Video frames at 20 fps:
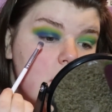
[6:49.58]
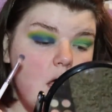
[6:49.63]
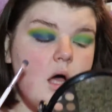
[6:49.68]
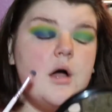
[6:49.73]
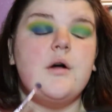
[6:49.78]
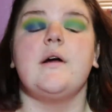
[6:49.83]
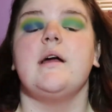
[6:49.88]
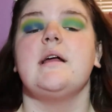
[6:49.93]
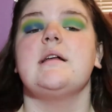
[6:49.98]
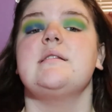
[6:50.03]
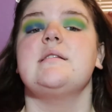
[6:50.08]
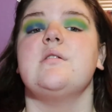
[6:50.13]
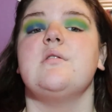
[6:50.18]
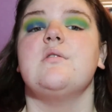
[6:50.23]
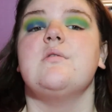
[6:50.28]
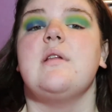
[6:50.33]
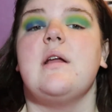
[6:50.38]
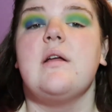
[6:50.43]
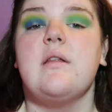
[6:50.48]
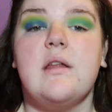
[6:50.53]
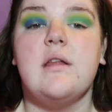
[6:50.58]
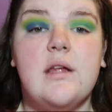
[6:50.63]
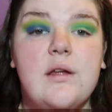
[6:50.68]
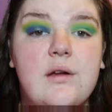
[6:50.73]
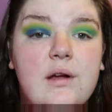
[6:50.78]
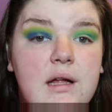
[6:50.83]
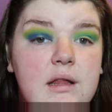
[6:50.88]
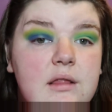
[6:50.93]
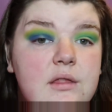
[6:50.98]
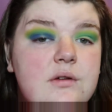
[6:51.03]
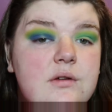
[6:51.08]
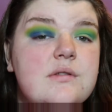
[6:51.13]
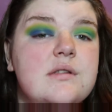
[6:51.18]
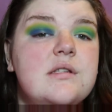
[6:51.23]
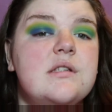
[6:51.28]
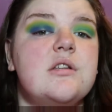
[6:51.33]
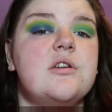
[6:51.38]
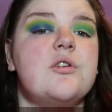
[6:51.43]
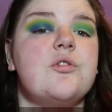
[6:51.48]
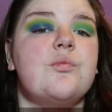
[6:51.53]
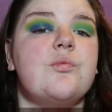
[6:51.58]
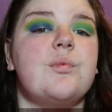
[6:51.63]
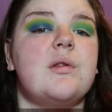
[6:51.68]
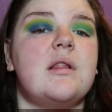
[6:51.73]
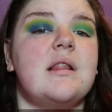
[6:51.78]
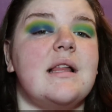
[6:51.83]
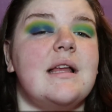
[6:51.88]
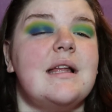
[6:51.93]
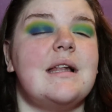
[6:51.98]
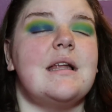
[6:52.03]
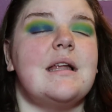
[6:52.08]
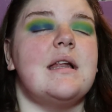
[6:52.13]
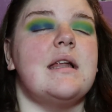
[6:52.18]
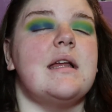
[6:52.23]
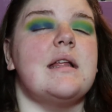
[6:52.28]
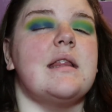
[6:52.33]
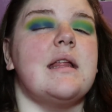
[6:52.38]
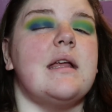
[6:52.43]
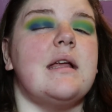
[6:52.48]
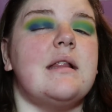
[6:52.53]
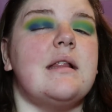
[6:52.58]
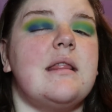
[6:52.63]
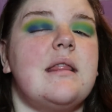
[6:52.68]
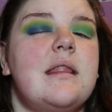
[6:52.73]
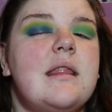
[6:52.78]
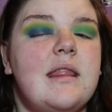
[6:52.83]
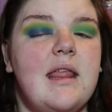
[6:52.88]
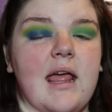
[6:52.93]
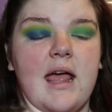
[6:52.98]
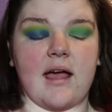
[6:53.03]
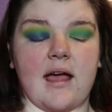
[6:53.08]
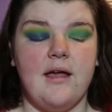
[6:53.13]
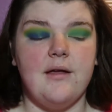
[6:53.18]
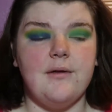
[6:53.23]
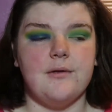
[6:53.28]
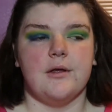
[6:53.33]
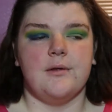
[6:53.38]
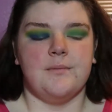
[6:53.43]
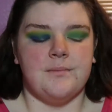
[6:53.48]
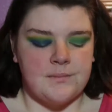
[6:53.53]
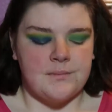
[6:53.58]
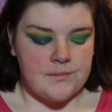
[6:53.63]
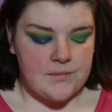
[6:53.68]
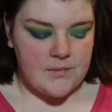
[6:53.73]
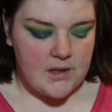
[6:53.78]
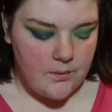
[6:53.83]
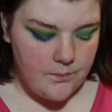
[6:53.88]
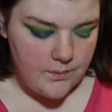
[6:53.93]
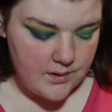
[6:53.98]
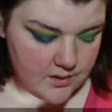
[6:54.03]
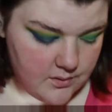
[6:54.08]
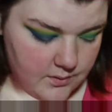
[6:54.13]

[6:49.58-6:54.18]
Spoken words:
Alright, so now that you got those two blended in like that, we're